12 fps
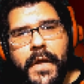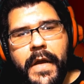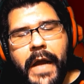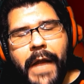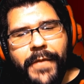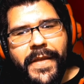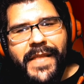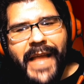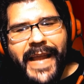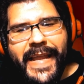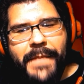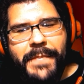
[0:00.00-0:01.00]
I really
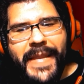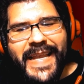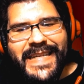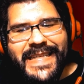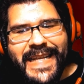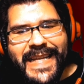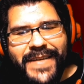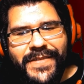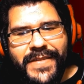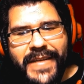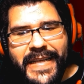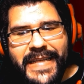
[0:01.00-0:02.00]
like him.
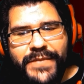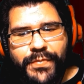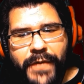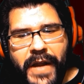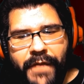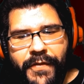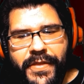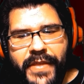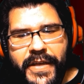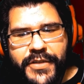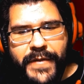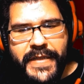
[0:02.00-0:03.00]
He's recovering
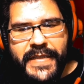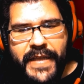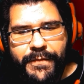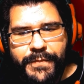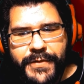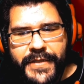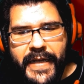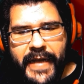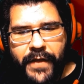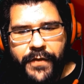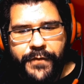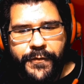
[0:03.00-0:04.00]
the 27%
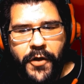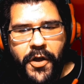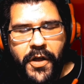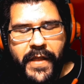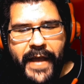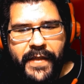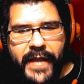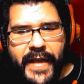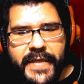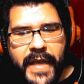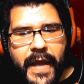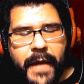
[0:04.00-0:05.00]
health for all
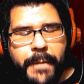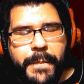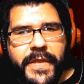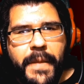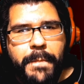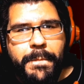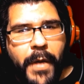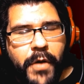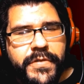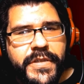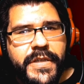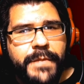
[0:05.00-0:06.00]
allies, but the
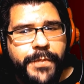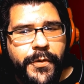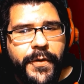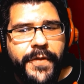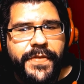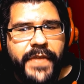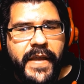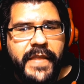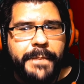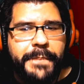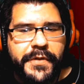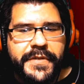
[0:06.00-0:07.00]
most important thing
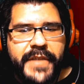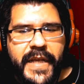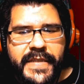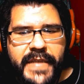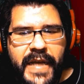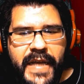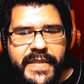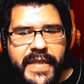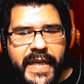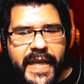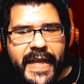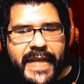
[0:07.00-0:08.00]
that Boldtusk does
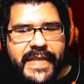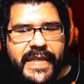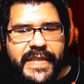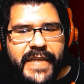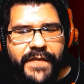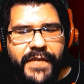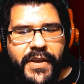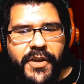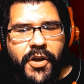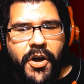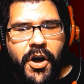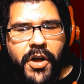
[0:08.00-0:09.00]
is it's giving
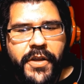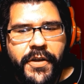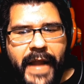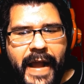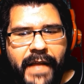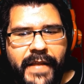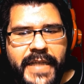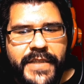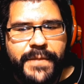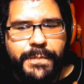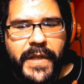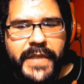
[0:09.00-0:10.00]
all your
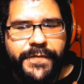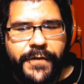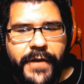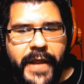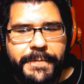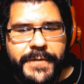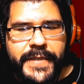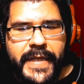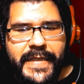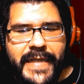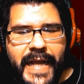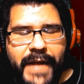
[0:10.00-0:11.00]
allies plus
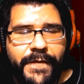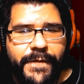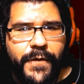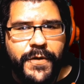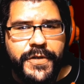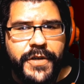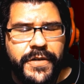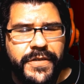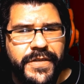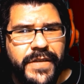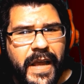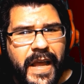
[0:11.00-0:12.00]
48% attack for 4
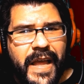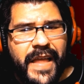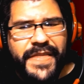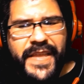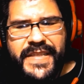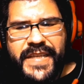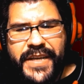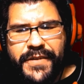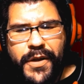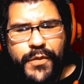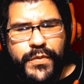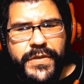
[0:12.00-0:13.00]
turns. This
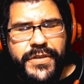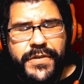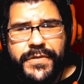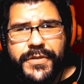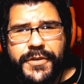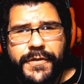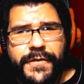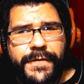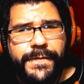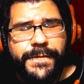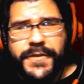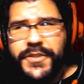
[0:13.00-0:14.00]
hero was used
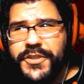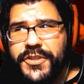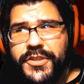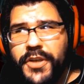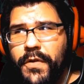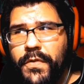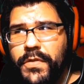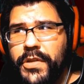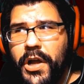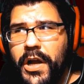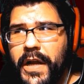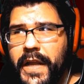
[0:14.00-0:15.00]
for so
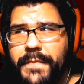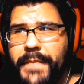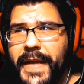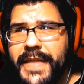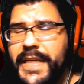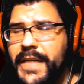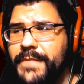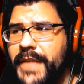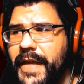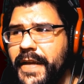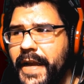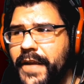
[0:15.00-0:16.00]
long in my teams,
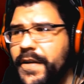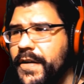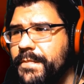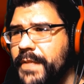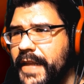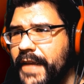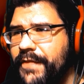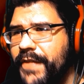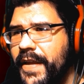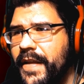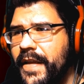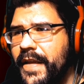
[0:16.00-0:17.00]
I couldn't believe
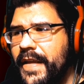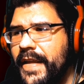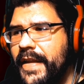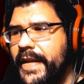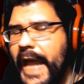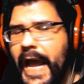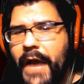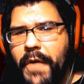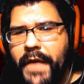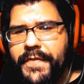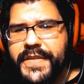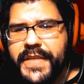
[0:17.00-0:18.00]
it. Now,
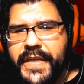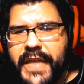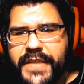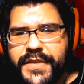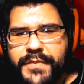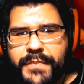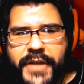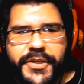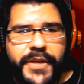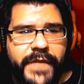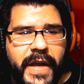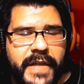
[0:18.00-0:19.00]
obviously not so much.
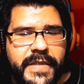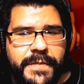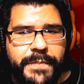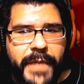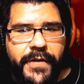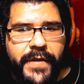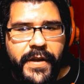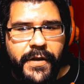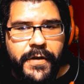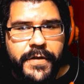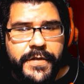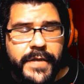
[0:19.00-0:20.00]
I've gotten some better
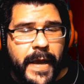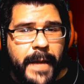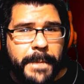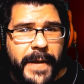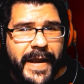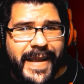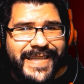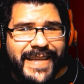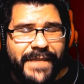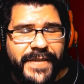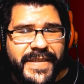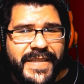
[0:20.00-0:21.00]
heroes, but I could
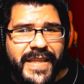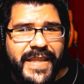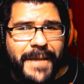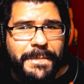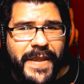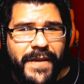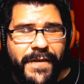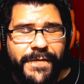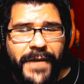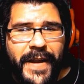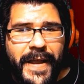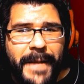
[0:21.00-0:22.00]
definitely see the appeal
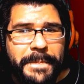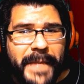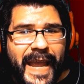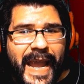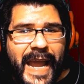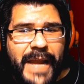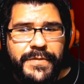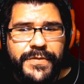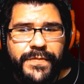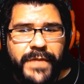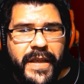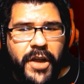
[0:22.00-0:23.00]
for him, and it was
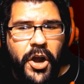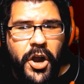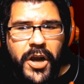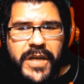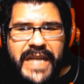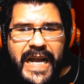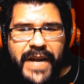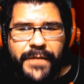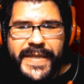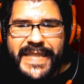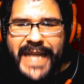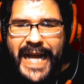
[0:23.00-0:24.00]
really hard kind of
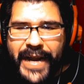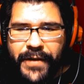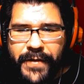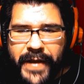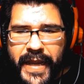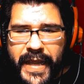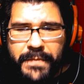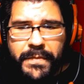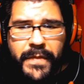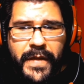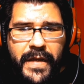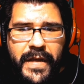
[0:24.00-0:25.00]
retiring
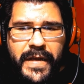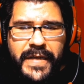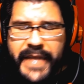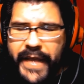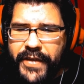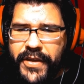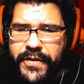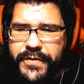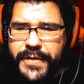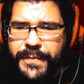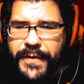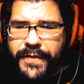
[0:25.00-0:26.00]
him because I haven't
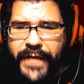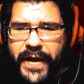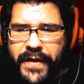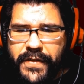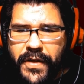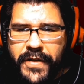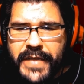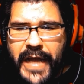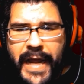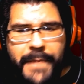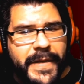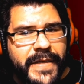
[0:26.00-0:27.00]
used him in a very long
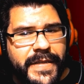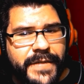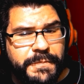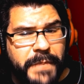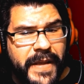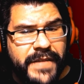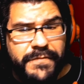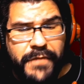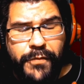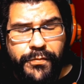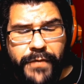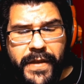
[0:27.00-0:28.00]
time, but he's been
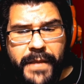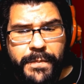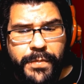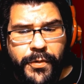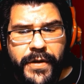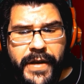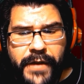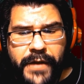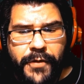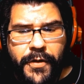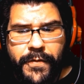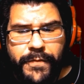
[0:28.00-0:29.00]
a really important
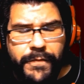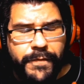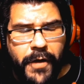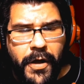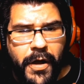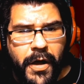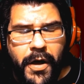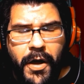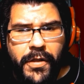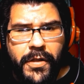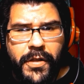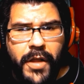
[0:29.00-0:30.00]
hero
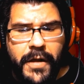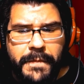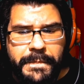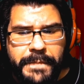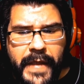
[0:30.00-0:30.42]
all along.